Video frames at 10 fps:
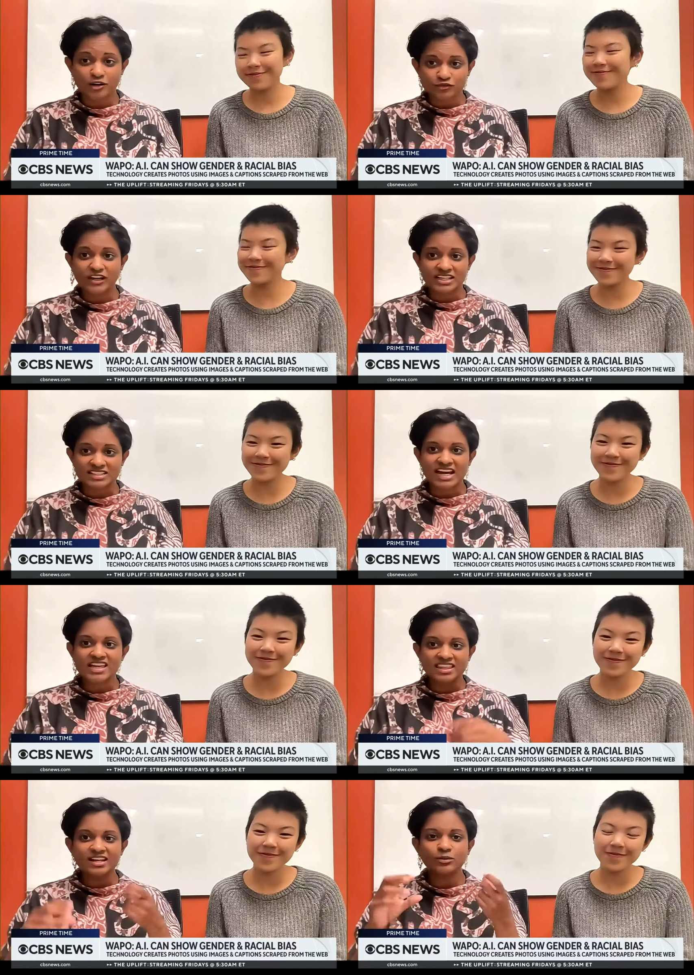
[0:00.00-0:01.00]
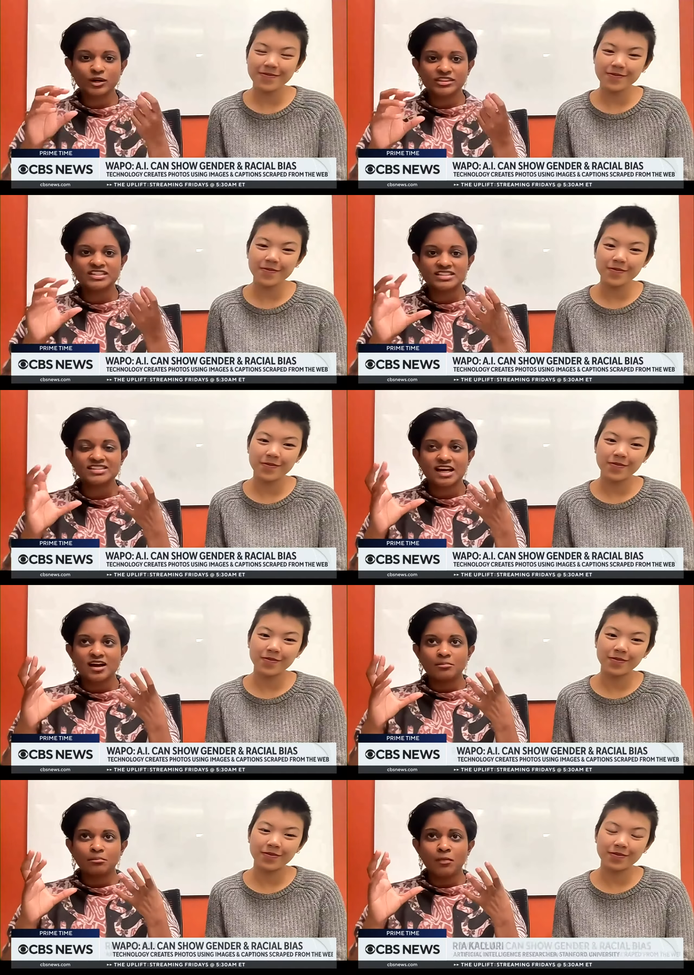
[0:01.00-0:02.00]
Speaker 1: hard fix. I think what these
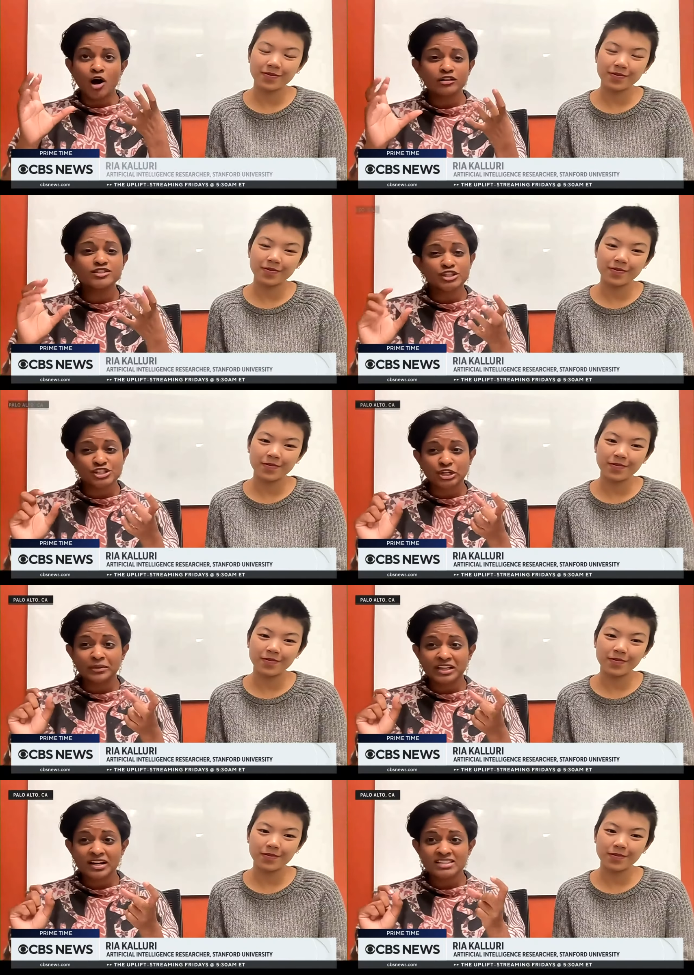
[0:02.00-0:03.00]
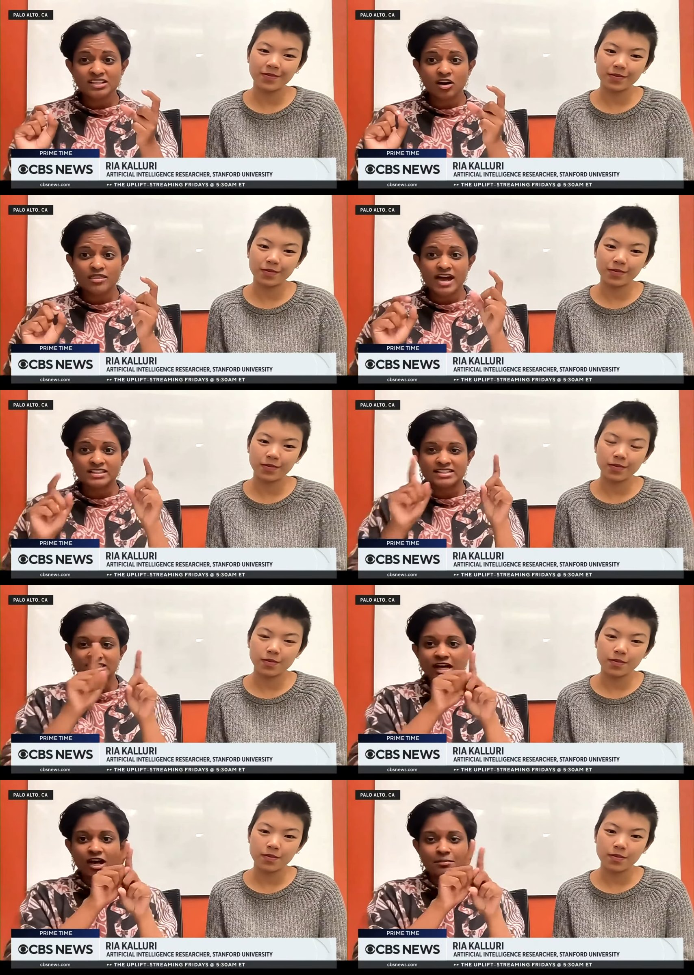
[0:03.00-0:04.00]
models are showing us are that
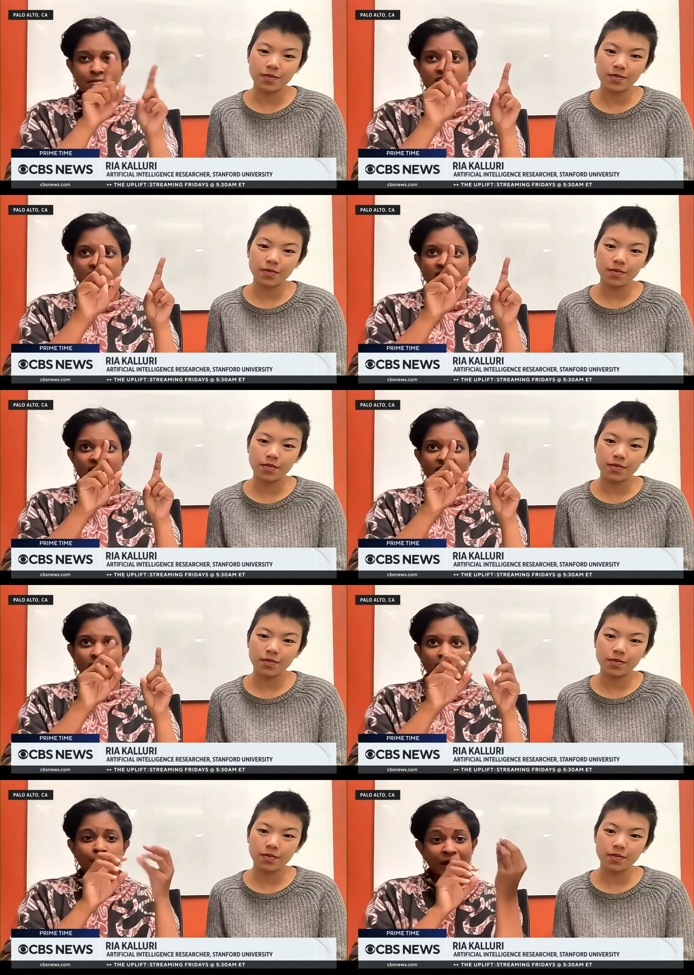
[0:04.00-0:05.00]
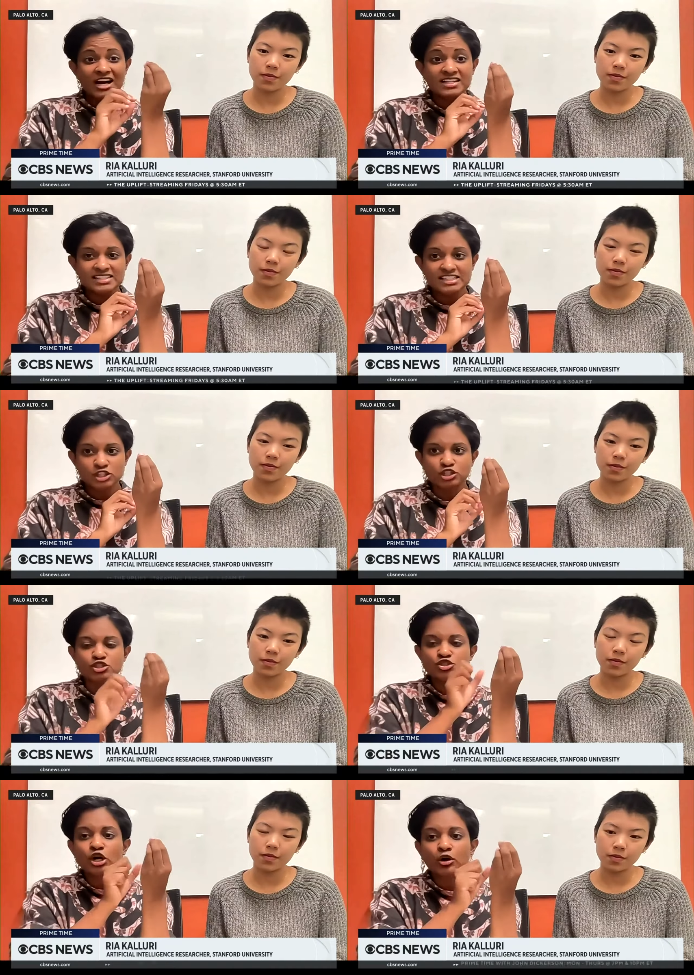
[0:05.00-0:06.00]
some uh, biases
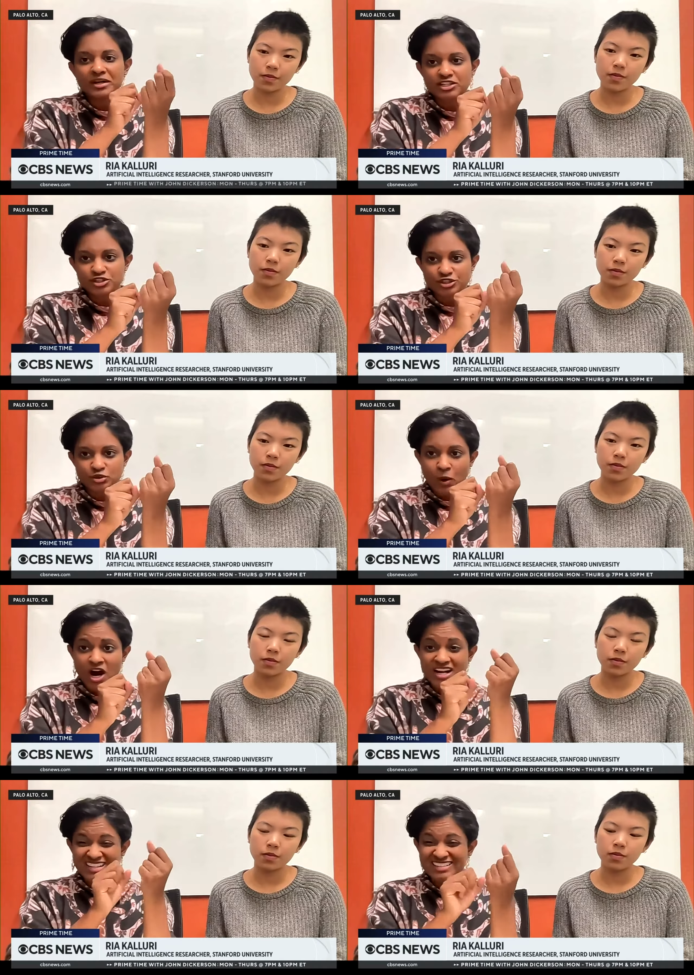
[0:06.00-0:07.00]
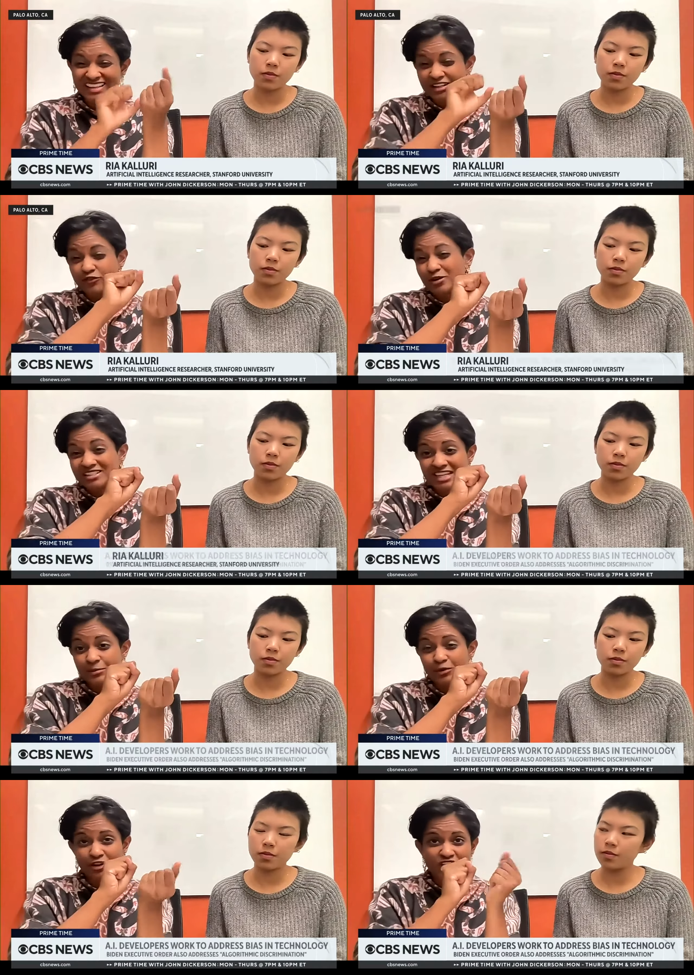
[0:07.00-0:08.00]
are so intertwined. Like, for
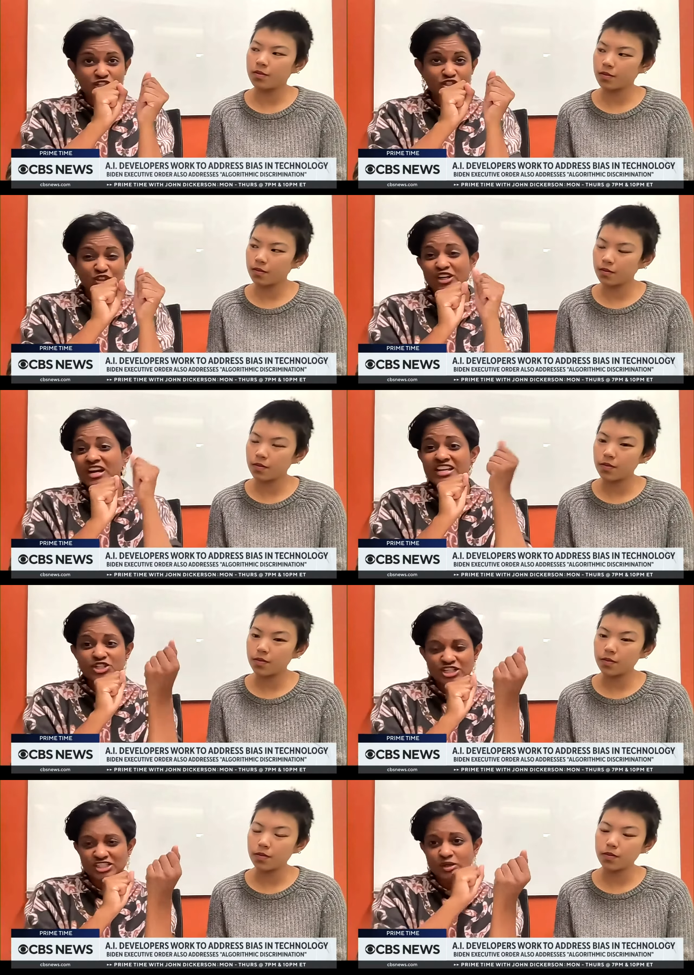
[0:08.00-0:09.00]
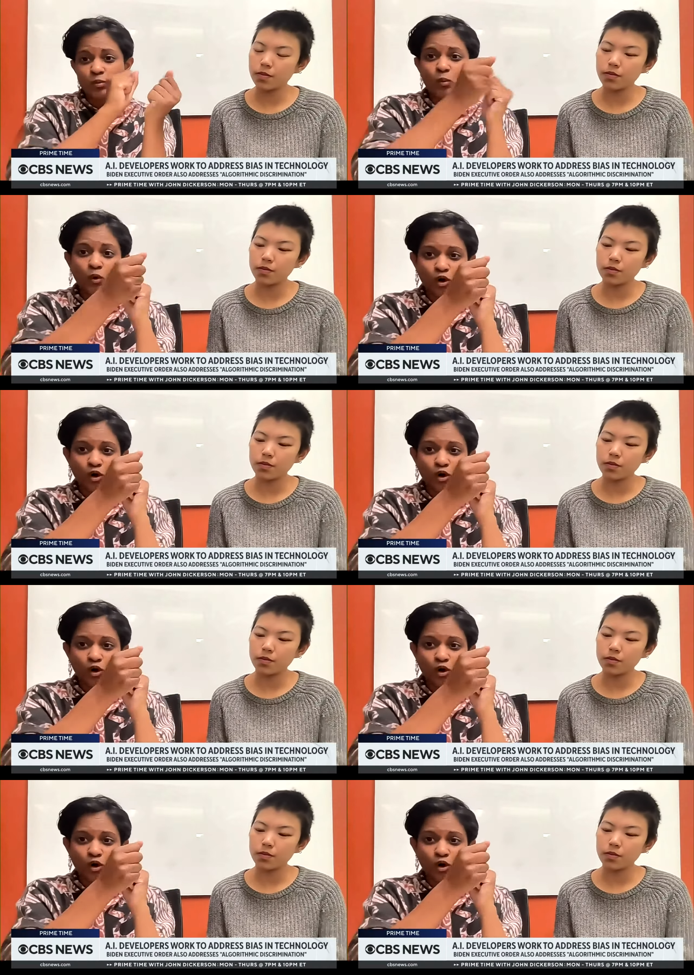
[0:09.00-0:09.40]
example, certain nations and